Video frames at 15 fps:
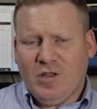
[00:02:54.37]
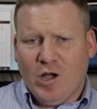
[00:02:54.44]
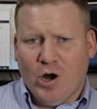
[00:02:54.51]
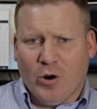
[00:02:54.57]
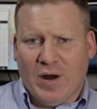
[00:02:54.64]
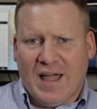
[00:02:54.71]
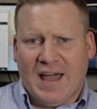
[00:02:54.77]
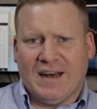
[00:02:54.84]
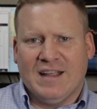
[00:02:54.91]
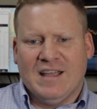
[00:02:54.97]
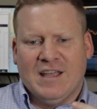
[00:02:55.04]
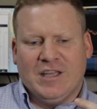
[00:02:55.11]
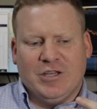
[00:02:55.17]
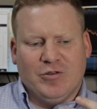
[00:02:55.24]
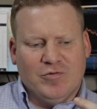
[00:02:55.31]
are at,
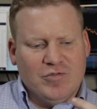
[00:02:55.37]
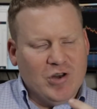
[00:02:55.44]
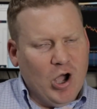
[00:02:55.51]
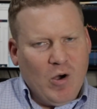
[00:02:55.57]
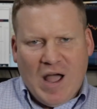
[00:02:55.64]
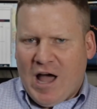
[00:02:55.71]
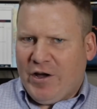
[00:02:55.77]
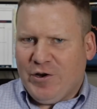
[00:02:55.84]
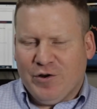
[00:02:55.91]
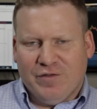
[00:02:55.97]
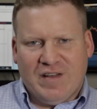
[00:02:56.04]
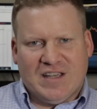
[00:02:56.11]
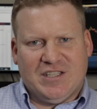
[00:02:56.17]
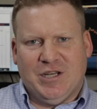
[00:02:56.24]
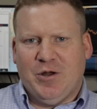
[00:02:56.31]
you know how you're
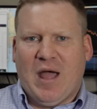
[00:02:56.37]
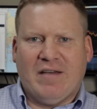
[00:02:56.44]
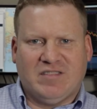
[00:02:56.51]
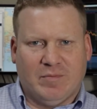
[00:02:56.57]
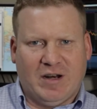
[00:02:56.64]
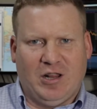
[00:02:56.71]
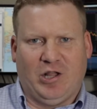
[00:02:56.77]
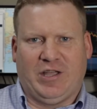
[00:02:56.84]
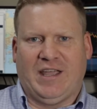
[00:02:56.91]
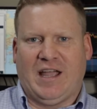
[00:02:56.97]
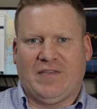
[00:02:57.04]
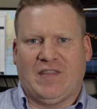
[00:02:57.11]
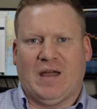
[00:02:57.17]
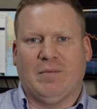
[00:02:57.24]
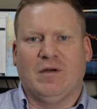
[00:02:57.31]
investing, you have somebody looking
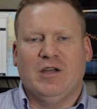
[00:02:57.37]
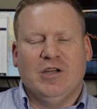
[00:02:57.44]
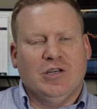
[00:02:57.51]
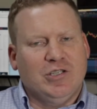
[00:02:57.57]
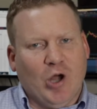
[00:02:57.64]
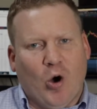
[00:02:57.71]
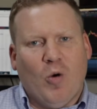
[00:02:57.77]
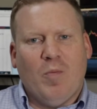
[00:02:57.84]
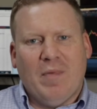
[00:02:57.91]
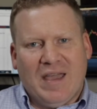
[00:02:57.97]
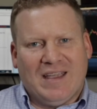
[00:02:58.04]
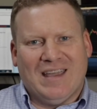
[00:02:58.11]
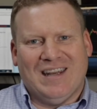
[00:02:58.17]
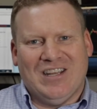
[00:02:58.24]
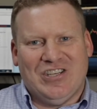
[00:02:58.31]
at them, don't
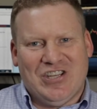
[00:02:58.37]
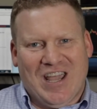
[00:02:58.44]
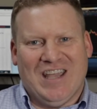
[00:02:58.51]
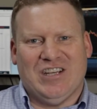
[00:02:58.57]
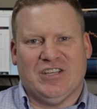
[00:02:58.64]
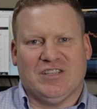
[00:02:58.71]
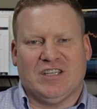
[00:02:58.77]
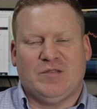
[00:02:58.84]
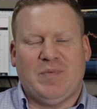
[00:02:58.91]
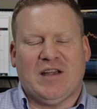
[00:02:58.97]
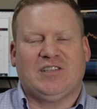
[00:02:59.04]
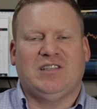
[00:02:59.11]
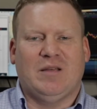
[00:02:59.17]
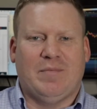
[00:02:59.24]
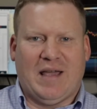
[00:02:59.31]
make any changes,
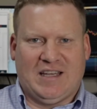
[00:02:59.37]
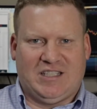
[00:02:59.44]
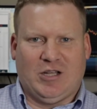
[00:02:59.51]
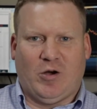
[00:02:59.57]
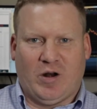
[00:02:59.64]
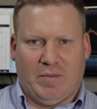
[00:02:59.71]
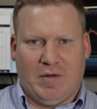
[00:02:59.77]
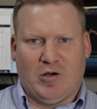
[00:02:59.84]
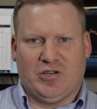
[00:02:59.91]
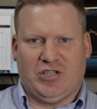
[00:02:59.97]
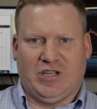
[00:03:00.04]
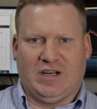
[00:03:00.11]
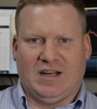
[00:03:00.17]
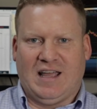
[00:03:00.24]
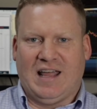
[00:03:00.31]
especially based on
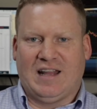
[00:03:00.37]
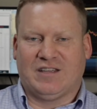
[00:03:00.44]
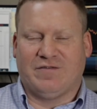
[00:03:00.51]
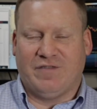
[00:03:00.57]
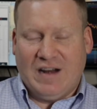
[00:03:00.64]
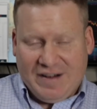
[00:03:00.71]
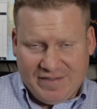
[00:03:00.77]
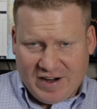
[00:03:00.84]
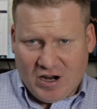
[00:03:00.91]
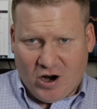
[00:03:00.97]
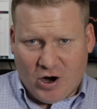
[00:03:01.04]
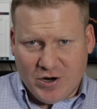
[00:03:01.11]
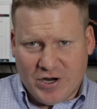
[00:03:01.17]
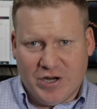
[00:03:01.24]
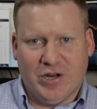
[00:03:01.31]
emotion. And it's very, very hard to